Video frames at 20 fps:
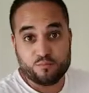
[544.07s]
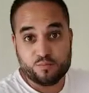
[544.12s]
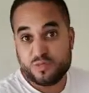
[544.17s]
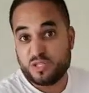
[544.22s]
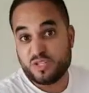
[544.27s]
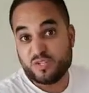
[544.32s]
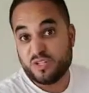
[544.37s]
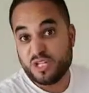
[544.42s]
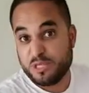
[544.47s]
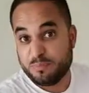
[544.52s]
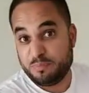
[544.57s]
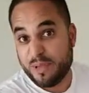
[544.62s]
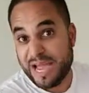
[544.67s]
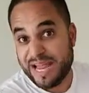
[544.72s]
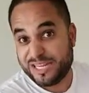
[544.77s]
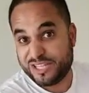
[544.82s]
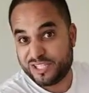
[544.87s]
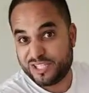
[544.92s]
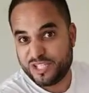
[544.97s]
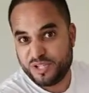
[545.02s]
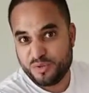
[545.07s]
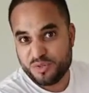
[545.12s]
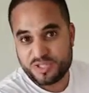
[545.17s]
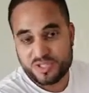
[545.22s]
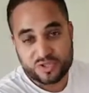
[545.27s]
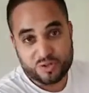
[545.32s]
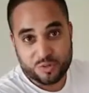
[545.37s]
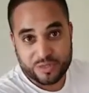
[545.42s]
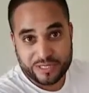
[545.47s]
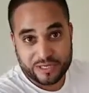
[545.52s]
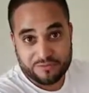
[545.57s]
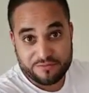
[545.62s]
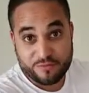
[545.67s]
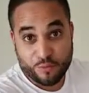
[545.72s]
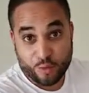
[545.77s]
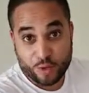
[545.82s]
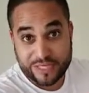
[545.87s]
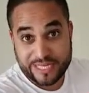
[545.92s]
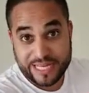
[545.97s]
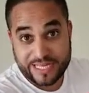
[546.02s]
was a bad excuse to go get a
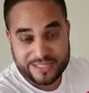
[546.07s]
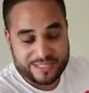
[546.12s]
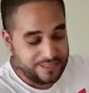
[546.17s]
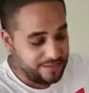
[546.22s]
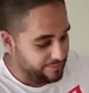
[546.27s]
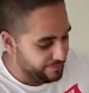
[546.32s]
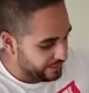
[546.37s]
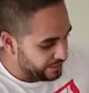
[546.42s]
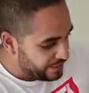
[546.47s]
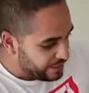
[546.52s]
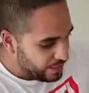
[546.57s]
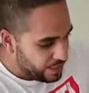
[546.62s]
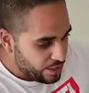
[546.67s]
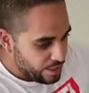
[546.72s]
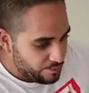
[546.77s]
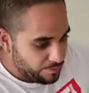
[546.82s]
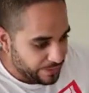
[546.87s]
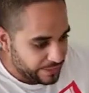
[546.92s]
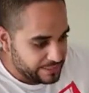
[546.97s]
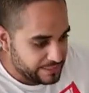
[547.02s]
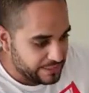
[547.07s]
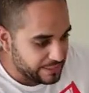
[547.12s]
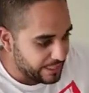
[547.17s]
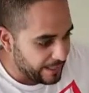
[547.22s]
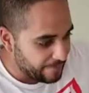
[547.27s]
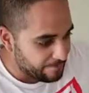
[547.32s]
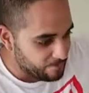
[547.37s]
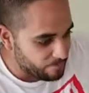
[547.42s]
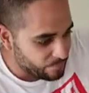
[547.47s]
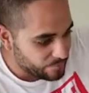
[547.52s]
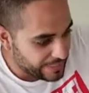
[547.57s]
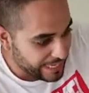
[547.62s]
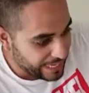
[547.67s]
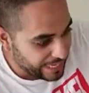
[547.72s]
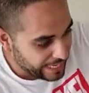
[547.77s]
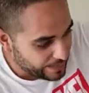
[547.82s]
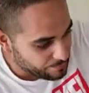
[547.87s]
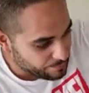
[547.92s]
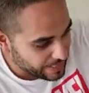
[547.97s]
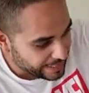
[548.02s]
4K TV. But
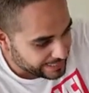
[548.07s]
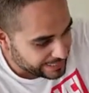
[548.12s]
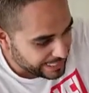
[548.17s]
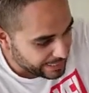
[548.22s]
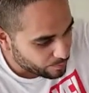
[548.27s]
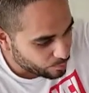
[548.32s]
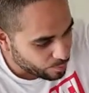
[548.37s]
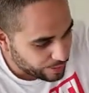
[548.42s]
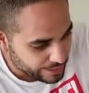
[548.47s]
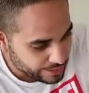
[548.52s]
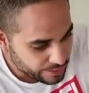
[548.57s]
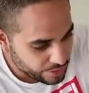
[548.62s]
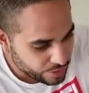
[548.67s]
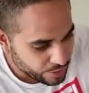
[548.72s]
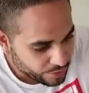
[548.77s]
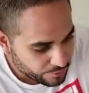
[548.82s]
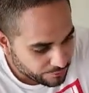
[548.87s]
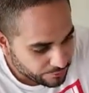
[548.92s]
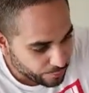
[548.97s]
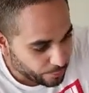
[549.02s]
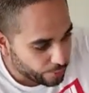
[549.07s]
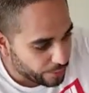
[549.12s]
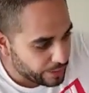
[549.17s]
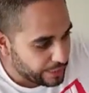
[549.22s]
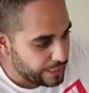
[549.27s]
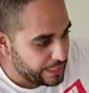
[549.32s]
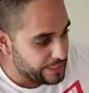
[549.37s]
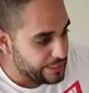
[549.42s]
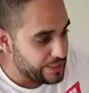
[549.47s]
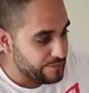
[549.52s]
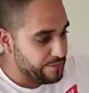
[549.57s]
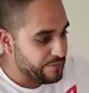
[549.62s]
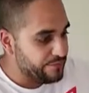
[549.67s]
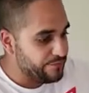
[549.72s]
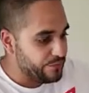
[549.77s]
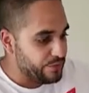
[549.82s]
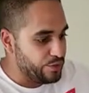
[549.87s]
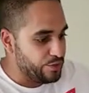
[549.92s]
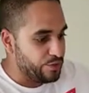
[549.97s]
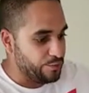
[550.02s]
yeah, I can't wait for Jimmy,
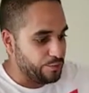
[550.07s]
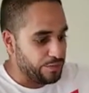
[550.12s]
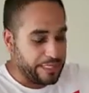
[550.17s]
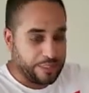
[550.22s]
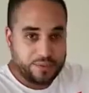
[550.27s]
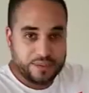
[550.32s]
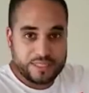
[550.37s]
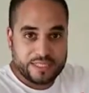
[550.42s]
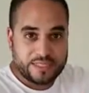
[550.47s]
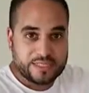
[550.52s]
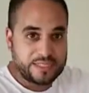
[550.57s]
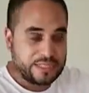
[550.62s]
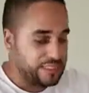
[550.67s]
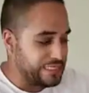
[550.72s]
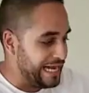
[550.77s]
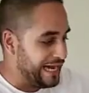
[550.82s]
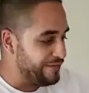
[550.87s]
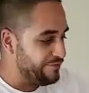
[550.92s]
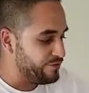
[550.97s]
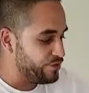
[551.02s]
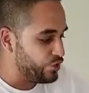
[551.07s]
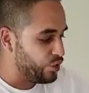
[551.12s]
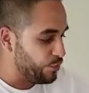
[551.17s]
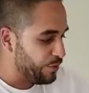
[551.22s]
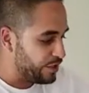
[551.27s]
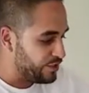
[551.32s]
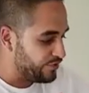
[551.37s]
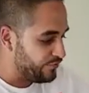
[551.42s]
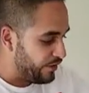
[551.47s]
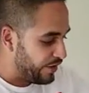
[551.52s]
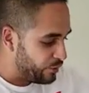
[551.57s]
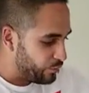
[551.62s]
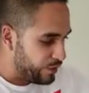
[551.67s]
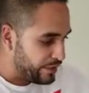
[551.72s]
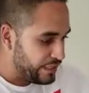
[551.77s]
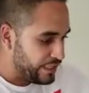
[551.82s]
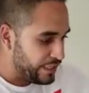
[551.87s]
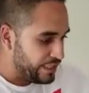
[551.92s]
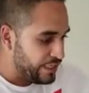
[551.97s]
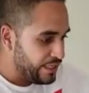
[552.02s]
for you to play with this and to have so much fun
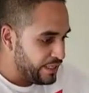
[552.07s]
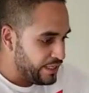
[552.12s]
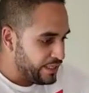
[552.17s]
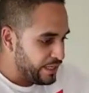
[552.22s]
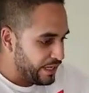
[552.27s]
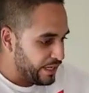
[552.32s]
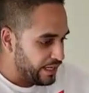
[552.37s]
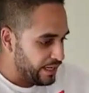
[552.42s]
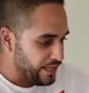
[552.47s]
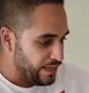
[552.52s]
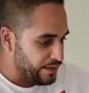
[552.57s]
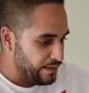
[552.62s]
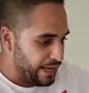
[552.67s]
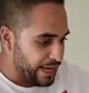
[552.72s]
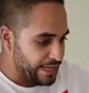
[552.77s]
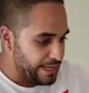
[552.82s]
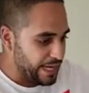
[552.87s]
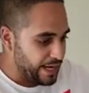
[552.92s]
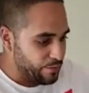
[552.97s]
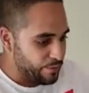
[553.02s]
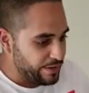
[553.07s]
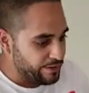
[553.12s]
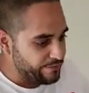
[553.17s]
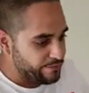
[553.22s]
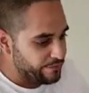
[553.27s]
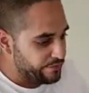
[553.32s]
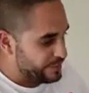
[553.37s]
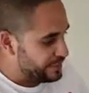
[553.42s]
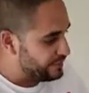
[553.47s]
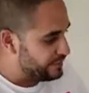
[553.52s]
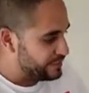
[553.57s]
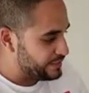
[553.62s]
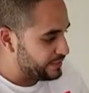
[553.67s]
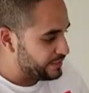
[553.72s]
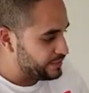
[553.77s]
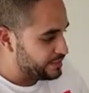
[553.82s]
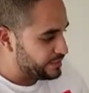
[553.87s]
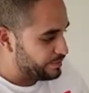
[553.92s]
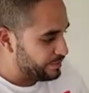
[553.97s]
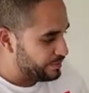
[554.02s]
with it. I can't wait. This is
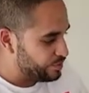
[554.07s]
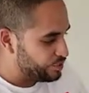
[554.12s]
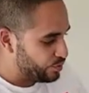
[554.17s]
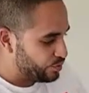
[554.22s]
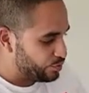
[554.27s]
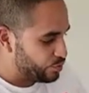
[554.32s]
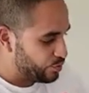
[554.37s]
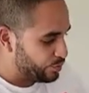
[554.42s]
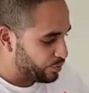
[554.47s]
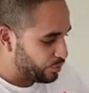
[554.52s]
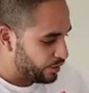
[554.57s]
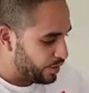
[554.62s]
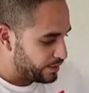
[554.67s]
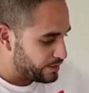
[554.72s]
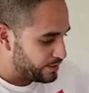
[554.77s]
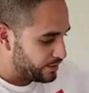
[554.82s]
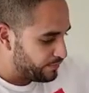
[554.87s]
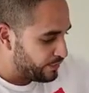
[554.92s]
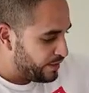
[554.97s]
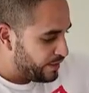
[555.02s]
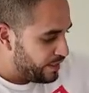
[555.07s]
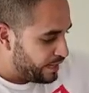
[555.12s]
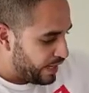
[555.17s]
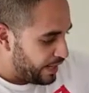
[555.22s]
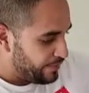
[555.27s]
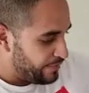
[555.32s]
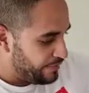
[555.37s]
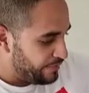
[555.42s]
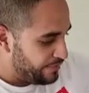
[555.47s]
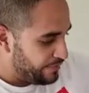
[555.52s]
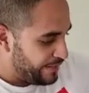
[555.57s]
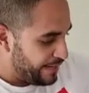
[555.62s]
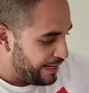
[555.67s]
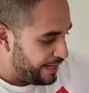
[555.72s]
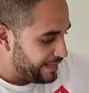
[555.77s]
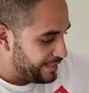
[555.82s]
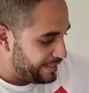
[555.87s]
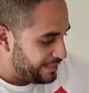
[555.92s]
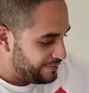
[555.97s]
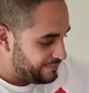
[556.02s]
going to be so super awesome. Other than
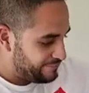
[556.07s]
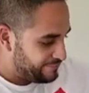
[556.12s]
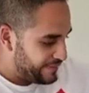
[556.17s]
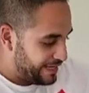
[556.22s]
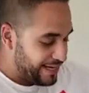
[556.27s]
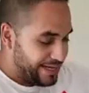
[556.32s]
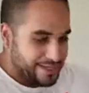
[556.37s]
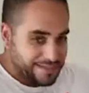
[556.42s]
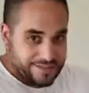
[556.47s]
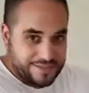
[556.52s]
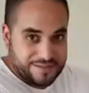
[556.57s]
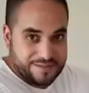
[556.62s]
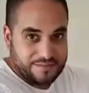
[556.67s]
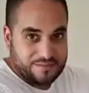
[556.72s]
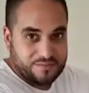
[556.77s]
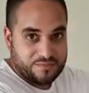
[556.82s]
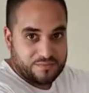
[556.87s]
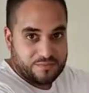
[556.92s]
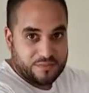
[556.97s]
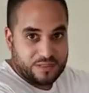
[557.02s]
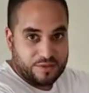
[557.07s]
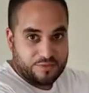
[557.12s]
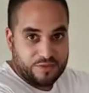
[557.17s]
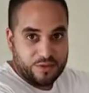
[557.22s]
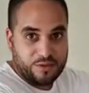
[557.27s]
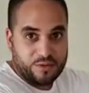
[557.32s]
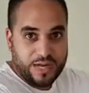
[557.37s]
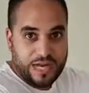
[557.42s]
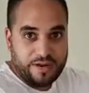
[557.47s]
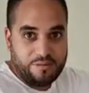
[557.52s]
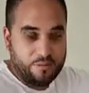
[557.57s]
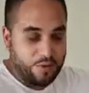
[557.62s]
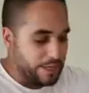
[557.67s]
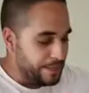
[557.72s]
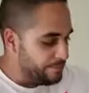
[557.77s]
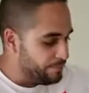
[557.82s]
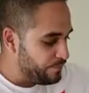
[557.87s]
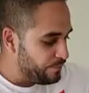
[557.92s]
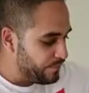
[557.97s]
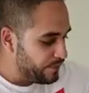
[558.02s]
that, guys, if you don't have one,